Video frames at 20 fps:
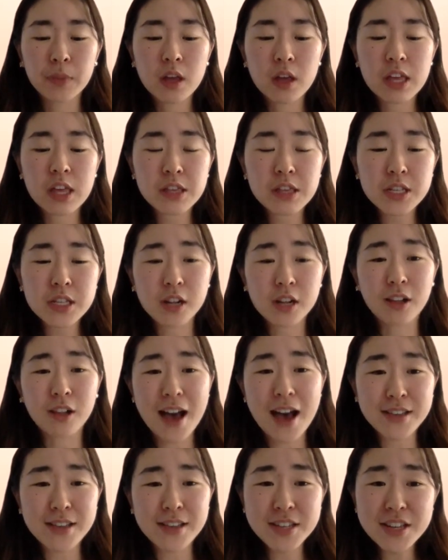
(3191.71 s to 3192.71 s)
in these
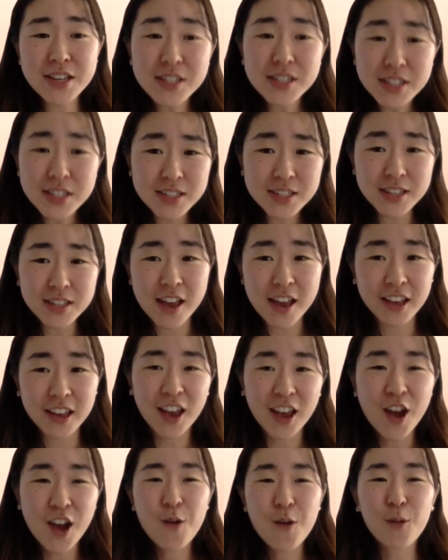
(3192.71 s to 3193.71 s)
classes it's like
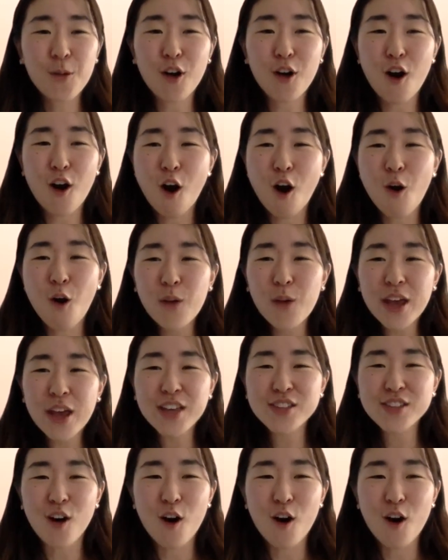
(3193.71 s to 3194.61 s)
we're always